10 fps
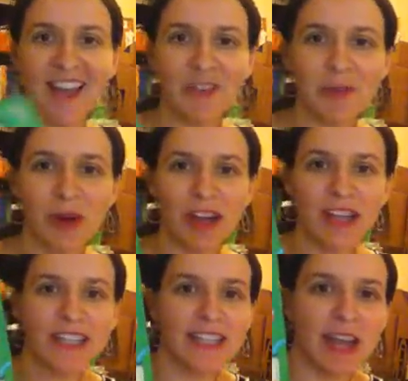
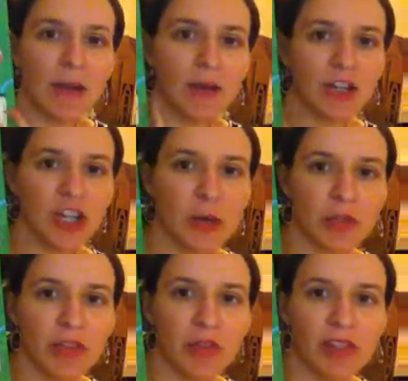everyone! Today I want to share
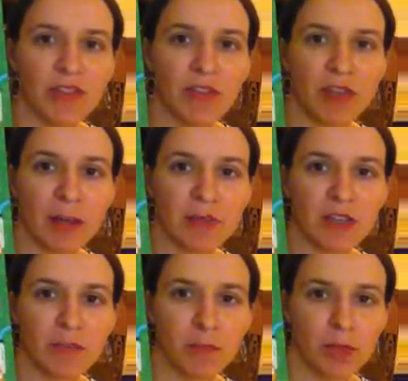with you Lift the
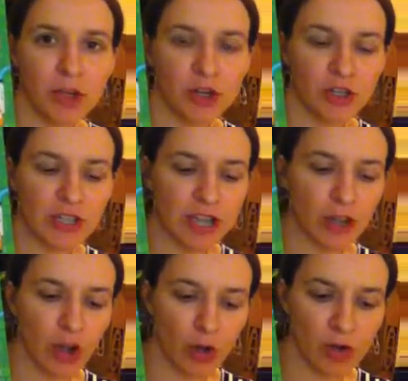Flaps Computers
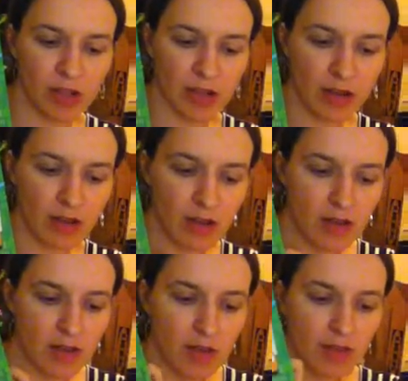and Coding.
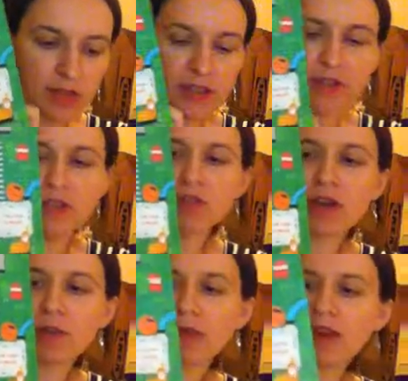This is
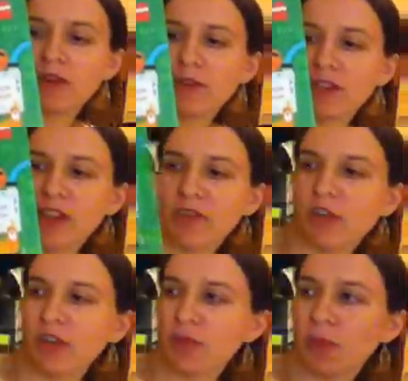recommended for seven years